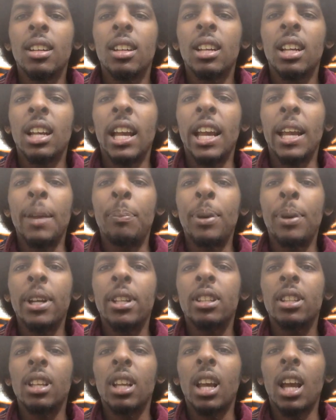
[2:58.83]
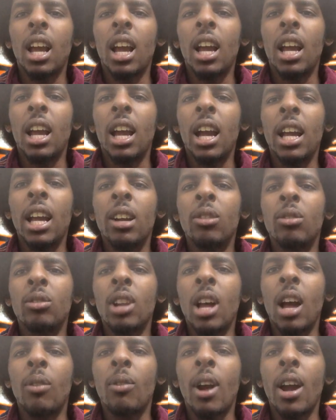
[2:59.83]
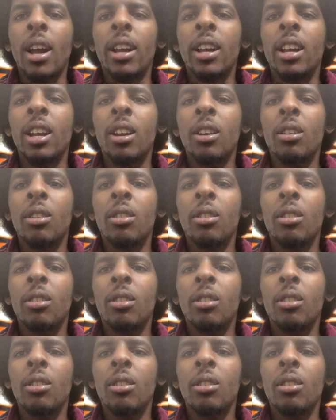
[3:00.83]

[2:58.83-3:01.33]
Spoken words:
He picked, I ain't gonna lie, right here,